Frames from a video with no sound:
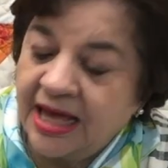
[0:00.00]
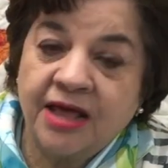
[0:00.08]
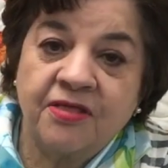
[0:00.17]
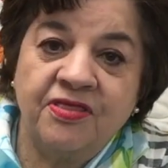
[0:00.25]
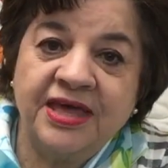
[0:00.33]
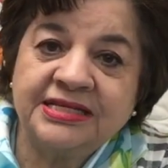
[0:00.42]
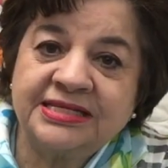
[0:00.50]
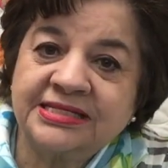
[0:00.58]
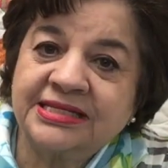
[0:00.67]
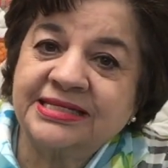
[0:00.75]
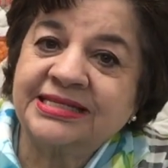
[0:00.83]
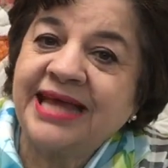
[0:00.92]
This is
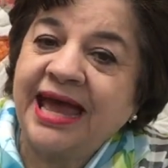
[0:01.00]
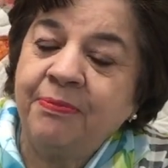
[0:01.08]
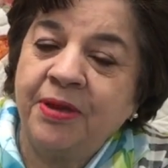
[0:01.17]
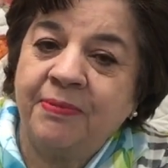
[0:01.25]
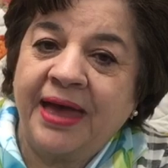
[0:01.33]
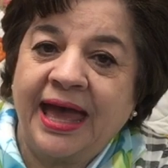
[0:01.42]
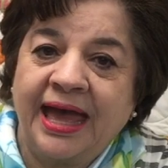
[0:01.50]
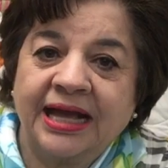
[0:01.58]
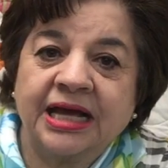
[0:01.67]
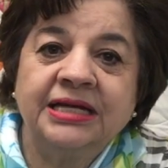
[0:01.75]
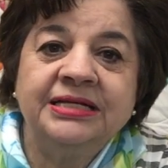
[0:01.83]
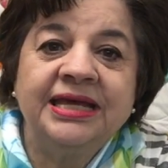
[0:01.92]
a snappy bag,
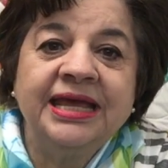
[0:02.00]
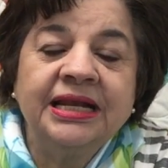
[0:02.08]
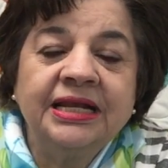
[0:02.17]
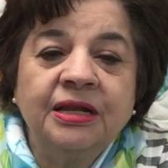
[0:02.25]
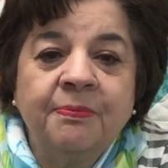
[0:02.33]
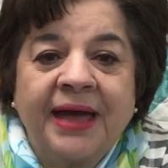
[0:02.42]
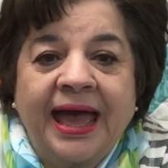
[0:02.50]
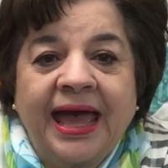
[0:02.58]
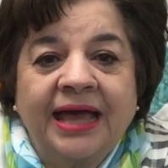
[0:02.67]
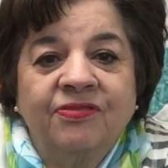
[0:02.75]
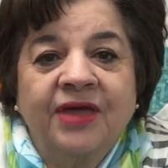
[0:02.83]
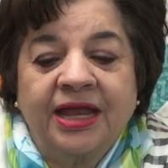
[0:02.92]
a neat little
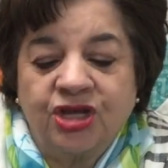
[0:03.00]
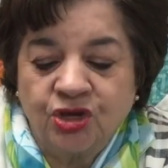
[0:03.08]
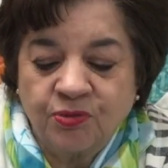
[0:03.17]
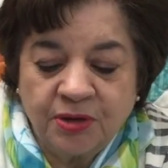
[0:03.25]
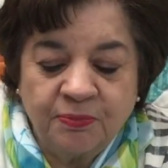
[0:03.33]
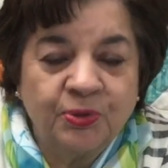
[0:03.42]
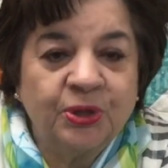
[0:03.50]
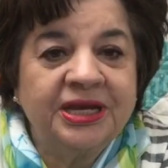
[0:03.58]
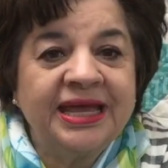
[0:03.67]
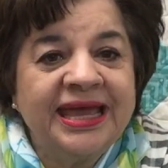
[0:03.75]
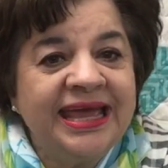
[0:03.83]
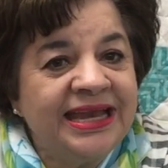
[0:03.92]
bag that you can put
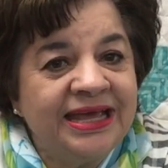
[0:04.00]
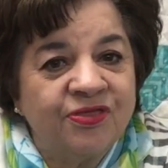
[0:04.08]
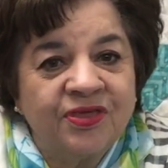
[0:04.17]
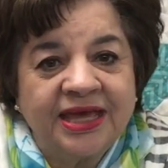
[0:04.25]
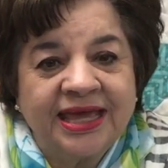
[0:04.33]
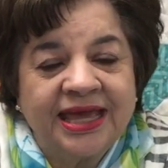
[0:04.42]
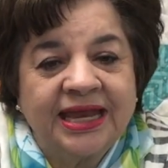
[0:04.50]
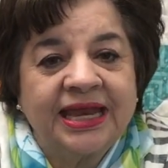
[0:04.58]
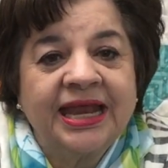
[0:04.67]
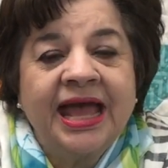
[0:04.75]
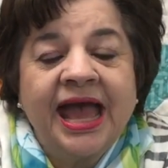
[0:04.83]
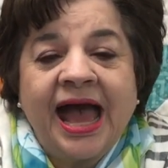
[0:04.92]
anything in it.
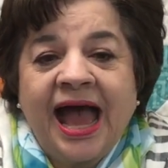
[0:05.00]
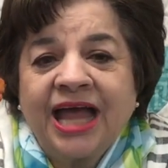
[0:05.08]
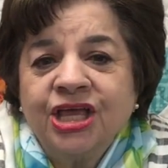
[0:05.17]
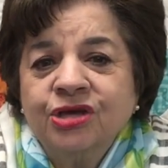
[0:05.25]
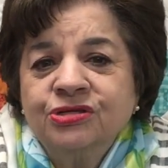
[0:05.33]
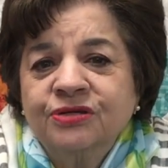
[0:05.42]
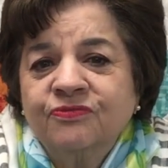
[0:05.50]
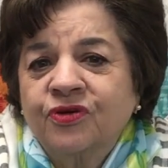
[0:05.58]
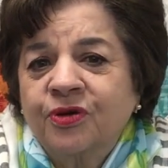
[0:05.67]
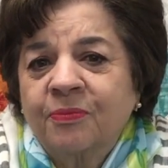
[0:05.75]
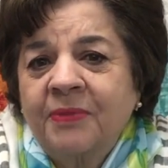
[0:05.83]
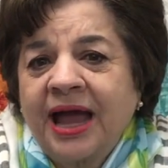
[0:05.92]
I use them
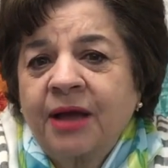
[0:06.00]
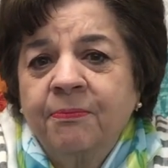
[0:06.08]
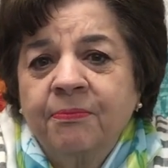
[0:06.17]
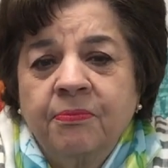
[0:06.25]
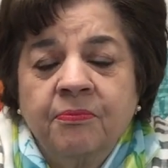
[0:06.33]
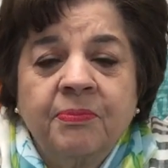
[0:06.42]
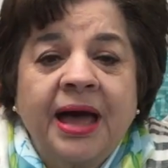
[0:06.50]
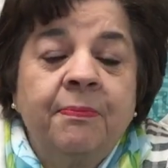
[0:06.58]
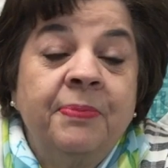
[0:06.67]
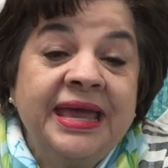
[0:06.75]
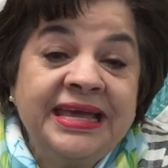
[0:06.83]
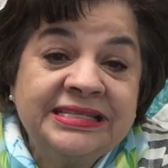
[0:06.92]
for my
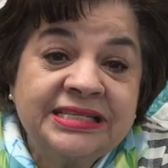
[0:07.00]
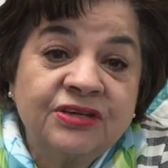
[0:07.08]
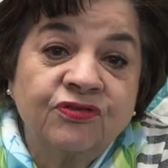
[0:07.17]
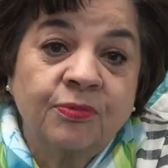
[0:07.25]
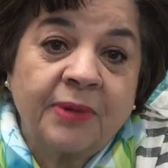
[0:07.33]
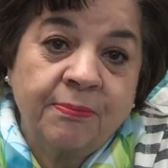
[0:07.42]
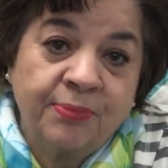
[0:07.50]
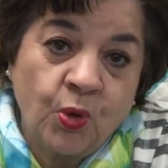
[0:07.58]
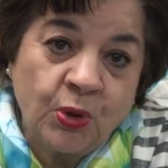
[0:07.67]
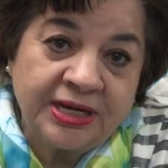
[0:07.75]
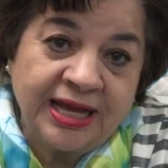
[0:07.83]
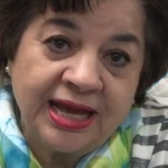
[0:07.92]
pieces for my
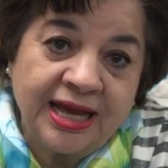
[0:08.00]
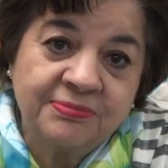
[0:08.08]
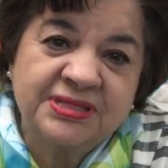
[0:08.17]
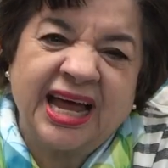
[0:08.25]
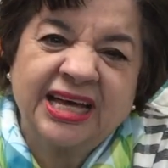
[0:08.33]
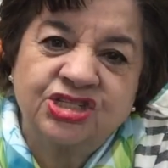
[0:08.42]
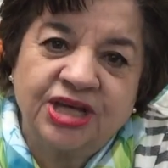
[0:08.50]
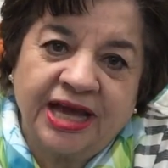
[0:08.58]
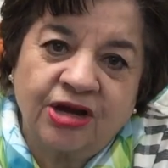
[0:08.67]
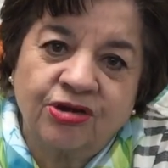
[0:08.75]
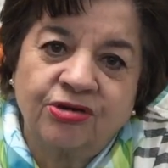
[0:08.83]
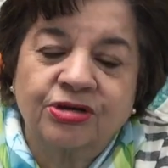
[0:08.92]
board games like
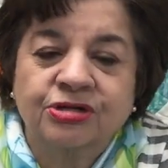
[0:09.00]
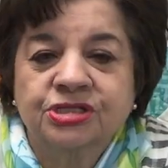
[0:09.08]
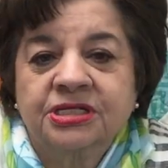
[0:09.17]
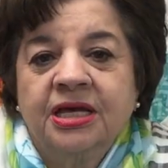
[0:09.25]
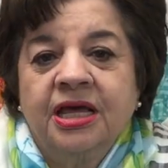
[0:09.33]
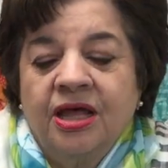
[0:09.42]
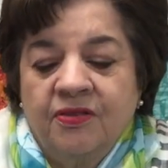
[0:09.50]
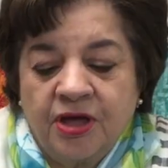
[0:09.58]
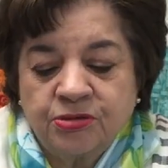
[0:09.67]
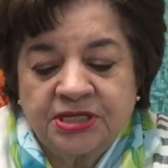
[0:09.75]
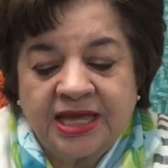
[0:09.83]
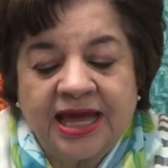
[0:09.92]
checkers,
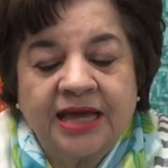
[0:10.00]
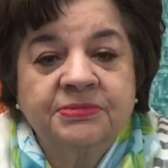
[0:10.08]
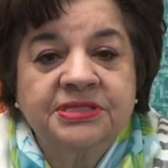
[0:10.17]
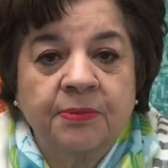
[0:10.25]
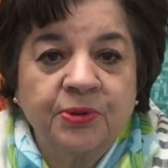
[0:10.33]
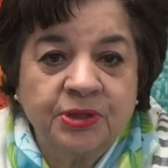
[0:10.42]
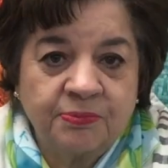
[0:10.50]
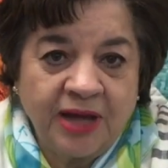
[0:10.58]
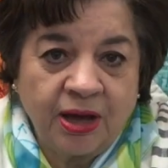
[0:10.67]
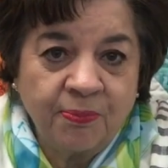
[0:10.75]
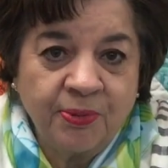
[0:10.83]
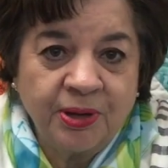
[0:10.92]
those games
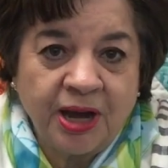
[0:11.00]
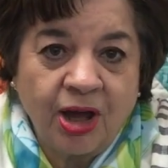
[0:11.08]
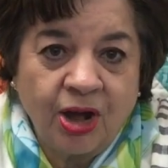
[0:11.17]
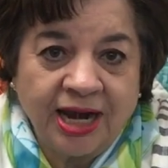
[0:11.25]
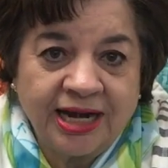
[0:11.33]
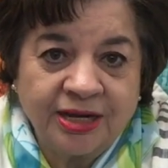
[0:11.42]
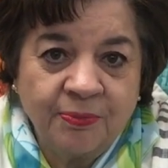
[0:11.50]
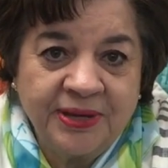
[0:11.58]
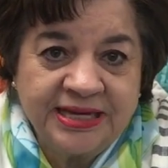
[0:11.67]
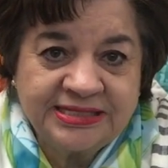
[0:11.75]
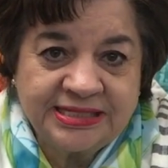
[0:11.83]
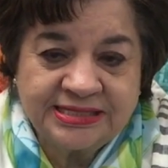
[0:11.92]
I'll put all our little
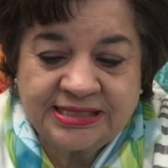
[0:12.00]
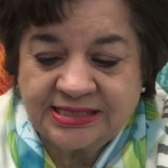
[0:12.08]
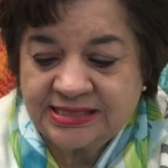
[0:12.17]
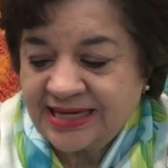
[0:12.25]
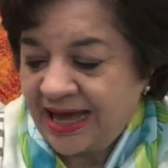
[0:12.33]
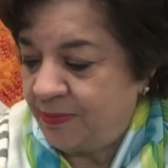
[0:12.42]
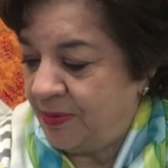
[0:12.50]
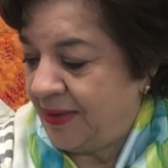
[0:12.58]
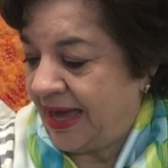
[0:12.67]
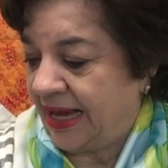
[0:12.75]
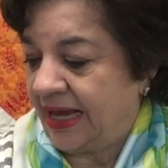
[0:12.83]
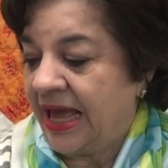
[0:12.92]
pieces in a snappy
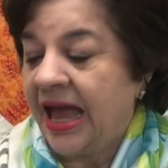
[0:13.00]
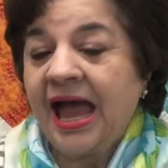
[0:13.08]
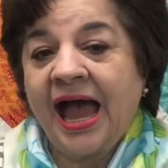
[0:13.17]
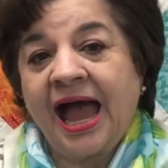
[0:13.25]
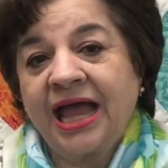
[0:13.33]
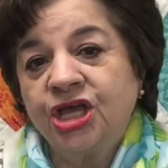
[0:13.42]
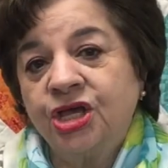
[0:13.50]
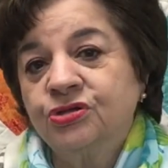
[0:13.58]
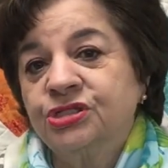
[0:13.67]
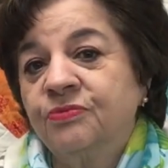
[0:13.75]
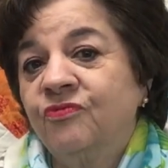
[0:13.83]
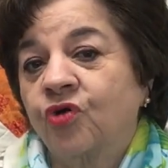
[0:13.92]
bag. I use
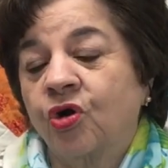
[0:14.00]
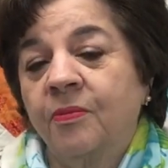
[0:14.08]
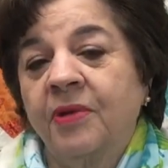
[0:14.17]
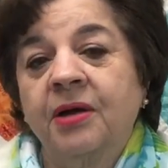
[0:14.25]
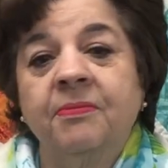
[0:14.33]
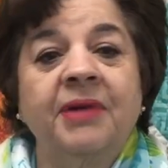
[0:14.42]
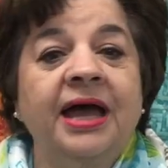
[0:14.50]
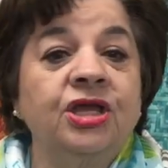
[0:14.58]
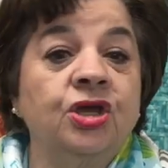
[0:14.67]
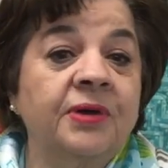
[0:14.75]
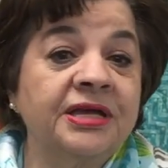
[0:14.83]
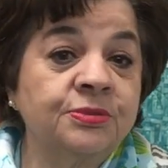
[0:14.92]
them for my
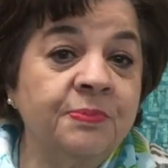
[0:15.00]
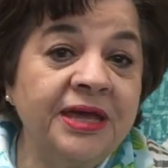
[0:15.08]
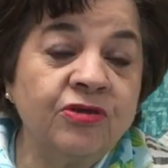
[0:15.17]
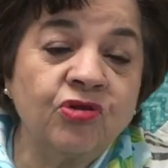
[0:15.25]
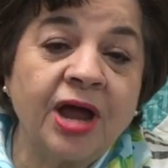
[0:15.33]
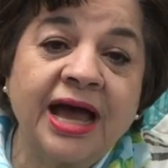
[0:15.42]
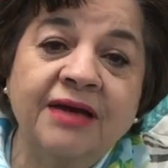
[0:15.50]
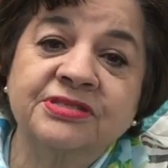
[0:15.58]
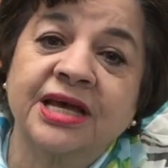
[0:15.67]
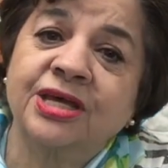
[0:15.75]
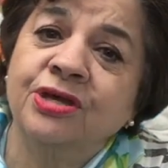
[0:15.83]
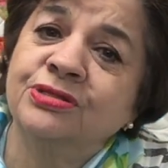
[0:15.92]
USB drives,
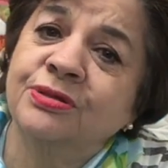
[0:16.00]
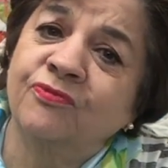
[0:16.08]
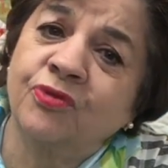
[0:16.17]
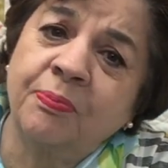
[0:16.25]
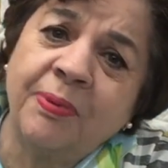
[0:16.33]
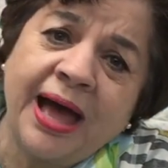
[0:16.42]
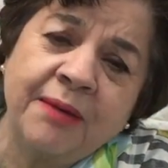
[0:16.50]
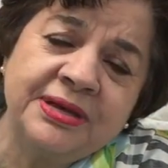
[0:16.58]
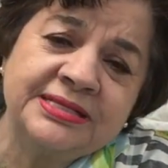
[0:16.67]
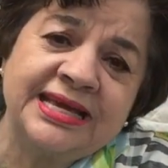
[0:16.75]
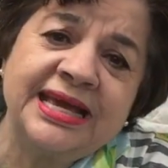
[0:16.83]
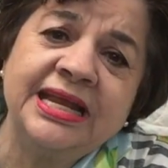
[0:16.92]
I use them for
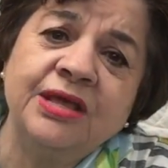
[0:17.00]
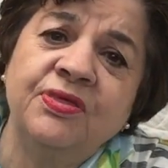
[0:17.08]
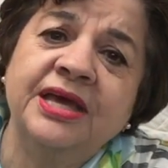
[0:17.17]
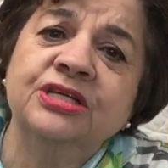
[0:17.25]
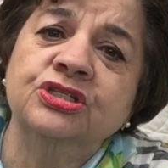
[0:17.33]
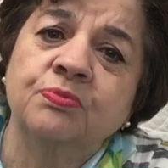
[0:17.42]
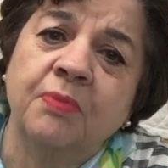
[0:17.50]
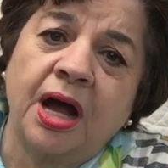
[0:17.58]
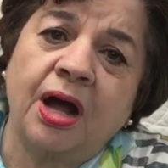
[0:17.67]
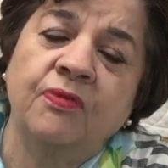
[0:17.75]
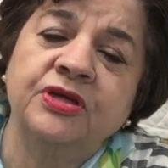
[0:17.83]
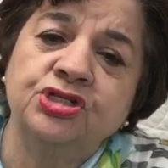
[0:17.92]
bobbins, anything
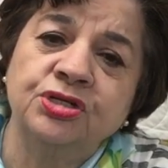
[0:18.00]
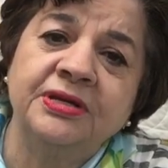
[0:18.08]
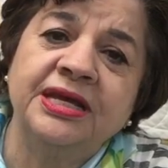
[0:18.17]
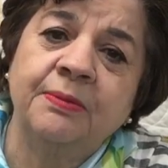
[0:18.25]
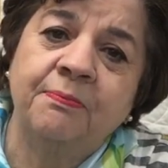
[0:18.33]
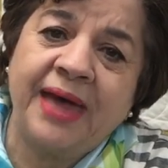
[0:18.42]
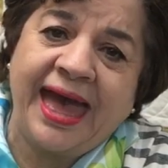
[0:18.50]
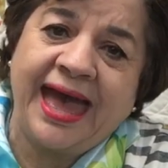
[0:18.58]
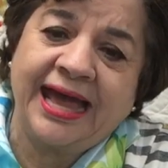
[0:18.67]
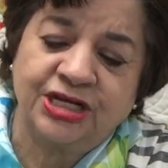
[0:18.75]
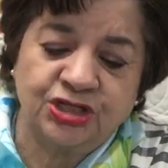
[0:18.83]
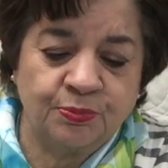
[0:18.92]
small that you need a
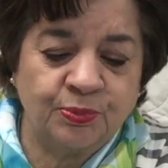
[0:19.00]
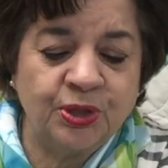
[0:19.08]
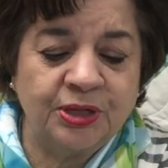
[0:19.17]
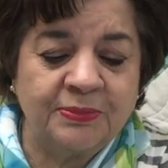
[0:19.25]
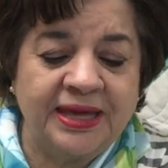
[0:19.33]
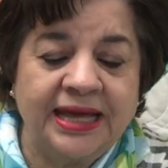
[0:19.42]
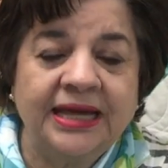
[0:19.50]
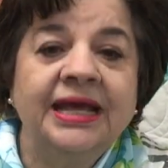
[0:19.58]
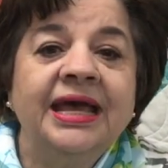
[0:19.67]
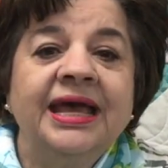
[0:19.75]
bag to put them in.